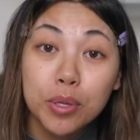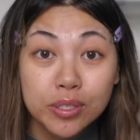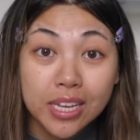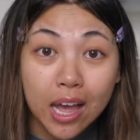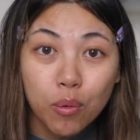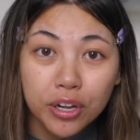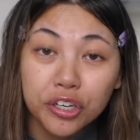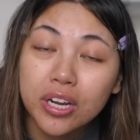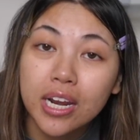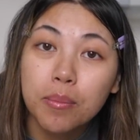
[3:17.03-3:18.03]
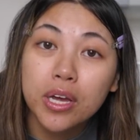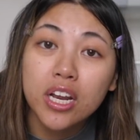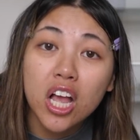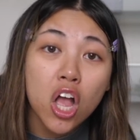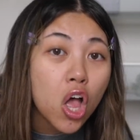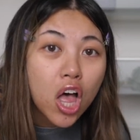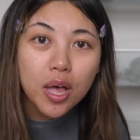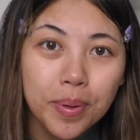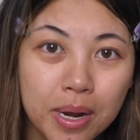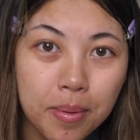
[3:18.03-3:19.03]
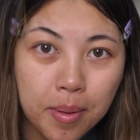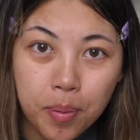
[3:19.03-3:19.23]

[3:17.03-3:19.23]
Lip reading: using hot water and I'm gonna open up my